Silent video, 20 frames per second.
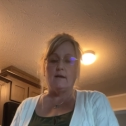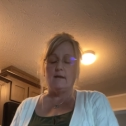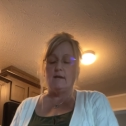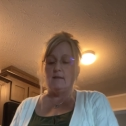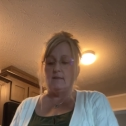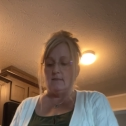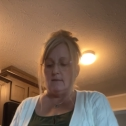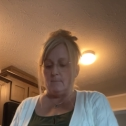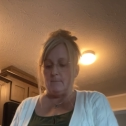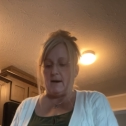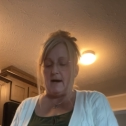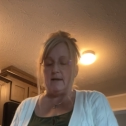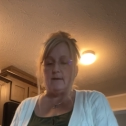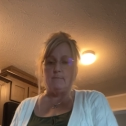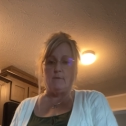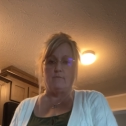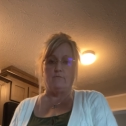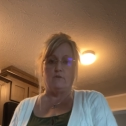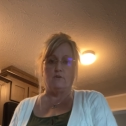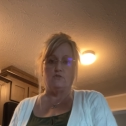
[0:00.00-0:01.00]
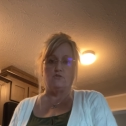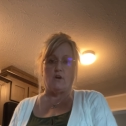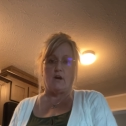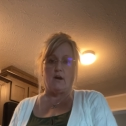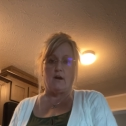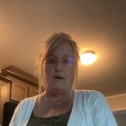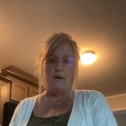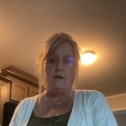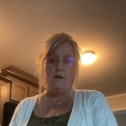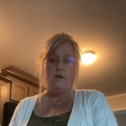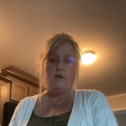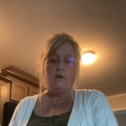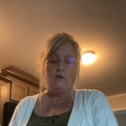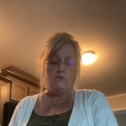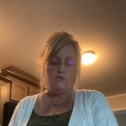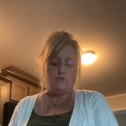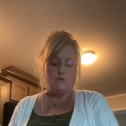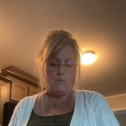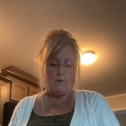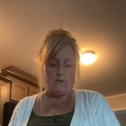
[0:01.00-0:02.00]
in the bottom of the jar.
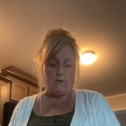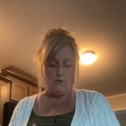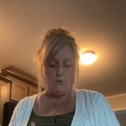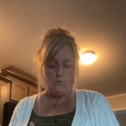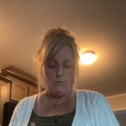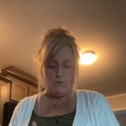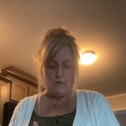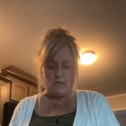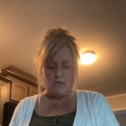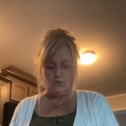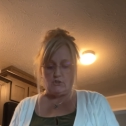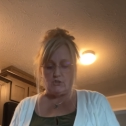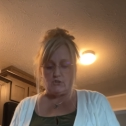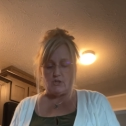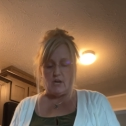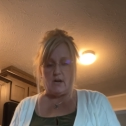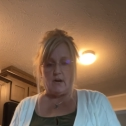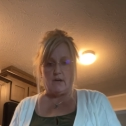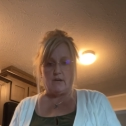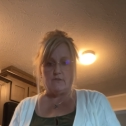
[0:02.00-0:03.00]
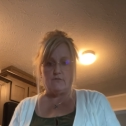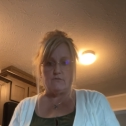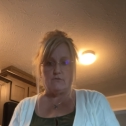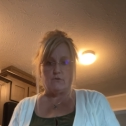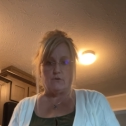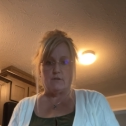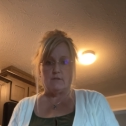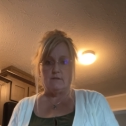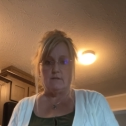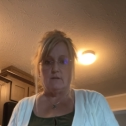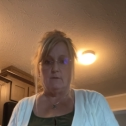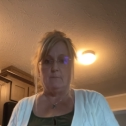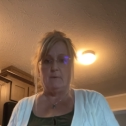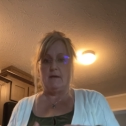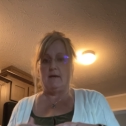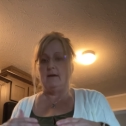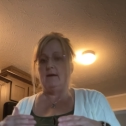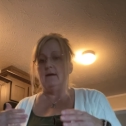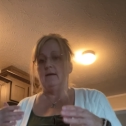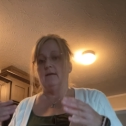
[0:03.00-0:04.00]
So you want to do each jar, stir it a little
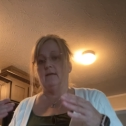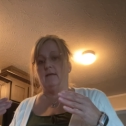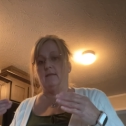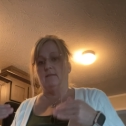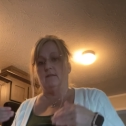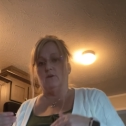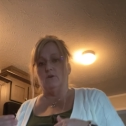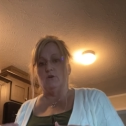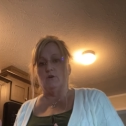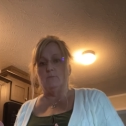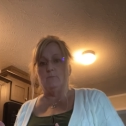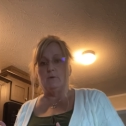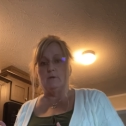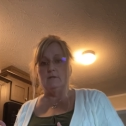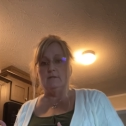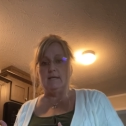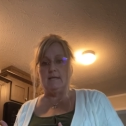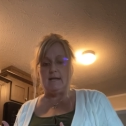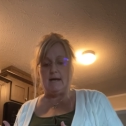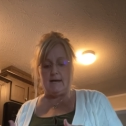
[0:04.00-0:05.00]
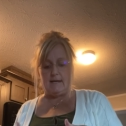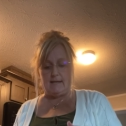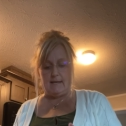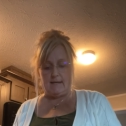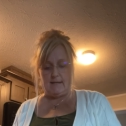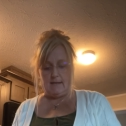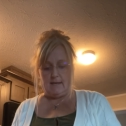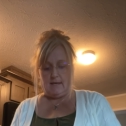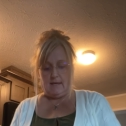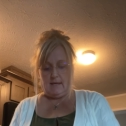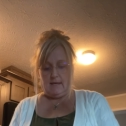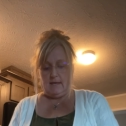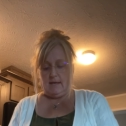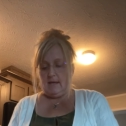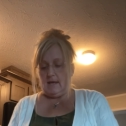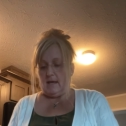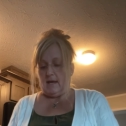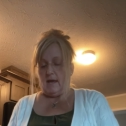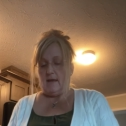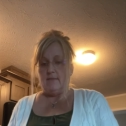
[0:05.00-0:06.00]
bit, and then you're going to put a lid on it,
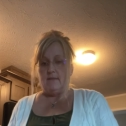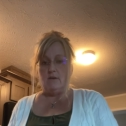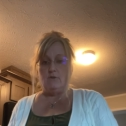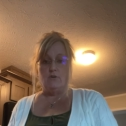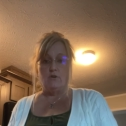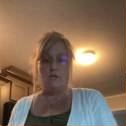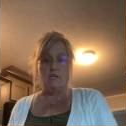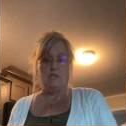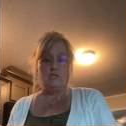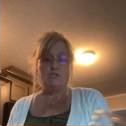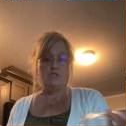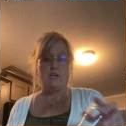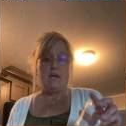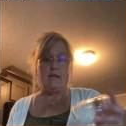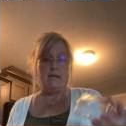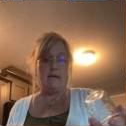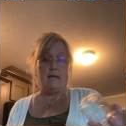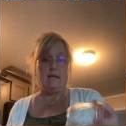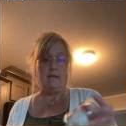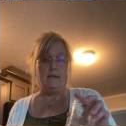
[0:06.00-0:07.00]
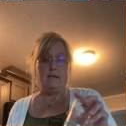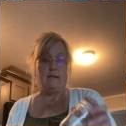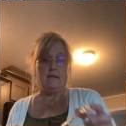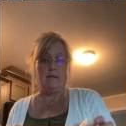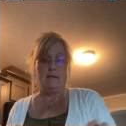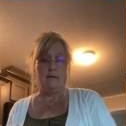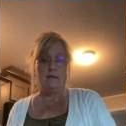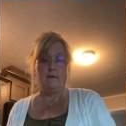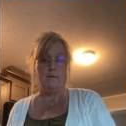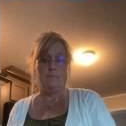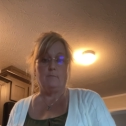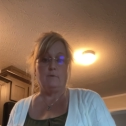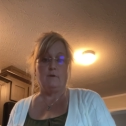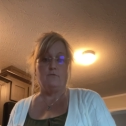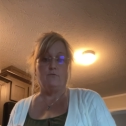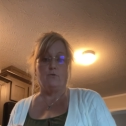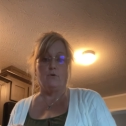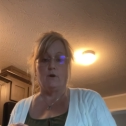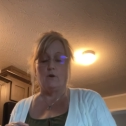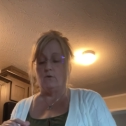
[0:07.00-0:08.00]
and then you're going to shake it
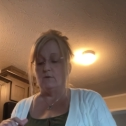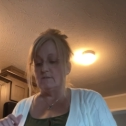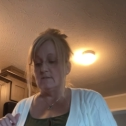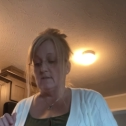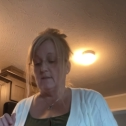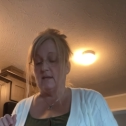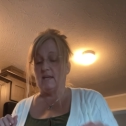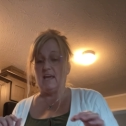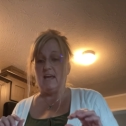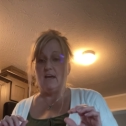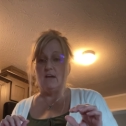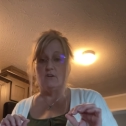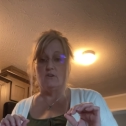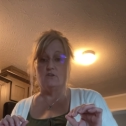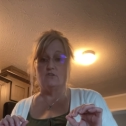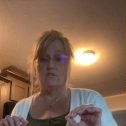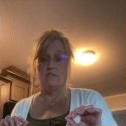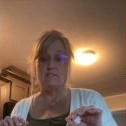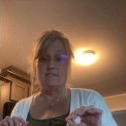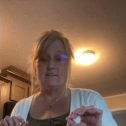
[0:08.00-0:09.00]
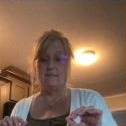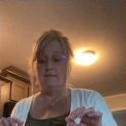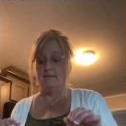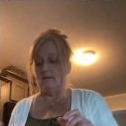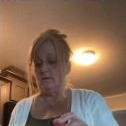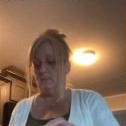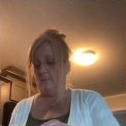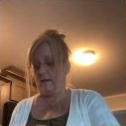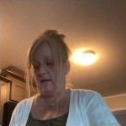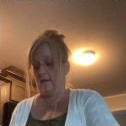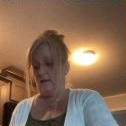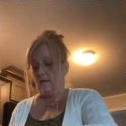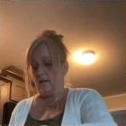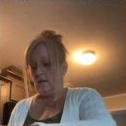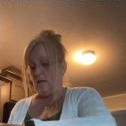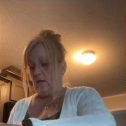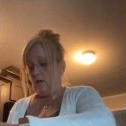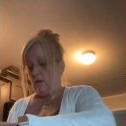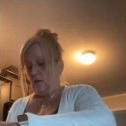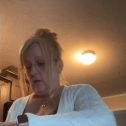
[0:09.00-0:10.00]
before it goes in the canner just a little bit.
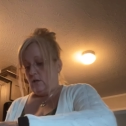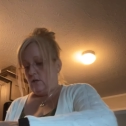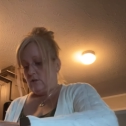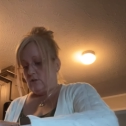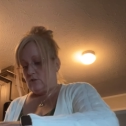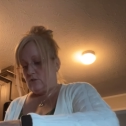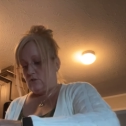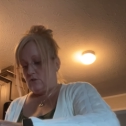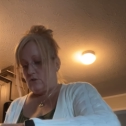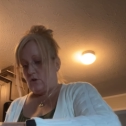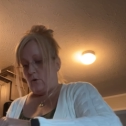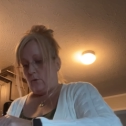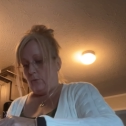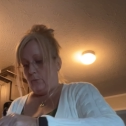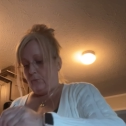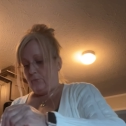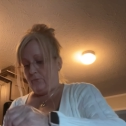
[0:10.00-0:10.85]
So